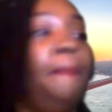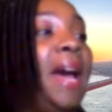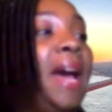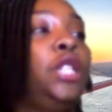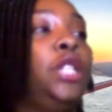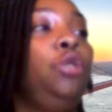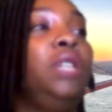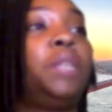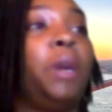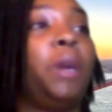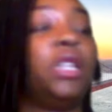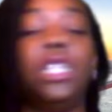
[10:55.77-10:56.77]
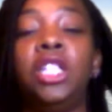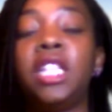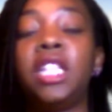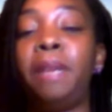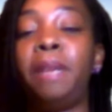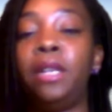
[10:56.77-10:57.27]
Mind you, this person
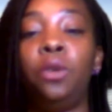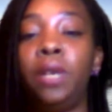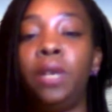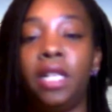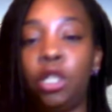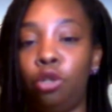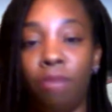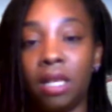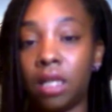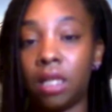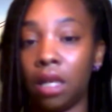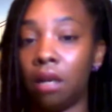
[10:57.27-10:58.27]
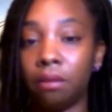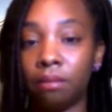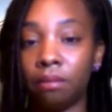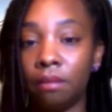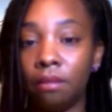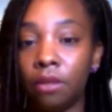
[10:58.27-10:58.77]
just been doing this 2 months ago,
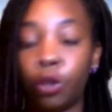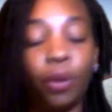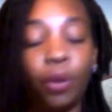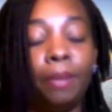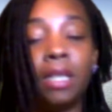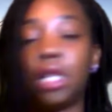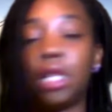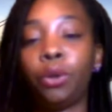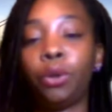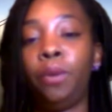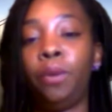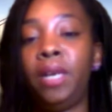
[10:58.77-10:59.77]
3 months ago, 3